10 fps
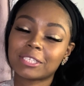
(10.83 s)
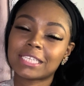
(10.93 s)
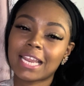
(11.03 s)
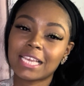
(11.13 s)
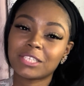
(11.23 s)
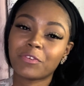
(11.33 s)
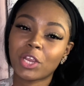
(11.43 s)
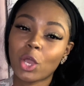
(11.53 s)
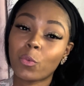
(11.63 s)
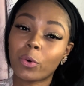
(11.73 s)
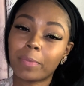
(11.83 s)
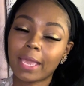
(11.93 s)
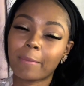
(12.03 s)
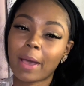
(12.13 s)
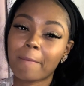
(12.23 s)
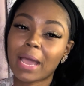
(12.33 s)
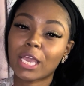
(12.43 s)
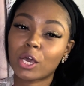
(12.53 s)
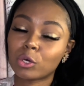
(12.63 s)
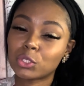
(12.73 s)
Today's video will be about my
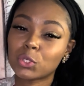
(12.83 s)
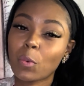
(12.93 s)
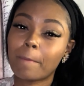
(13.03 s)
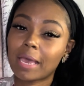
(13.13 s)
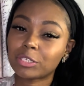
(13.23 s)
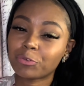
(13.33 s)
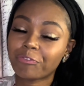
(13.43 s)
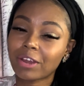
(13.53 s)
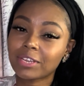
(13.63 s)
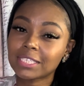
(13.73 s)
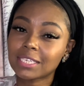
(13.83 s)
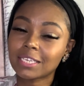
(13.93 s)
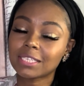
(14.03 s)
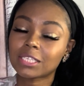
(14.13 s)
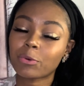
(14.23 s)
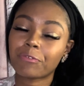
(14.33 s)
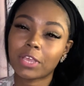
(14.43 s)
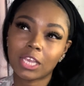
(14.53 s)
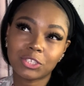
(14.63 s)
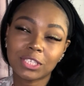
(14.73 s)
go-to bedroom fragrances, so if you're
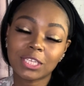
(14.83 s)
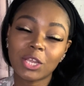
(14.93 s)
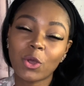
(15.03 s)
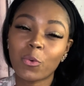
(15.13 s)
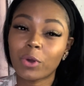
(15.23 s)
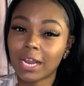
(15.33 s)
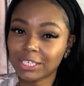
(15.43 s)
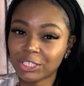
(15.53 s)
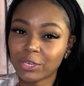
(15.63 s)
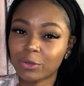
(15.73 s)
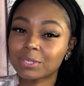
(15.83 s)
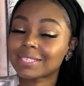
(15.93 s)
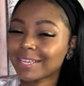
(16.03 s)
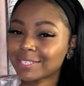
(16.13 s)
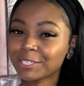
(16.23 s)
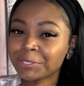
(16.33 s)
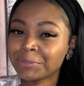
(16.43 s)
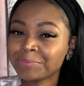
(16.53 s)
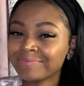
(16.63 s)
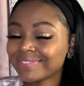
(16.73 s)
interested on what I chose, stay tuned.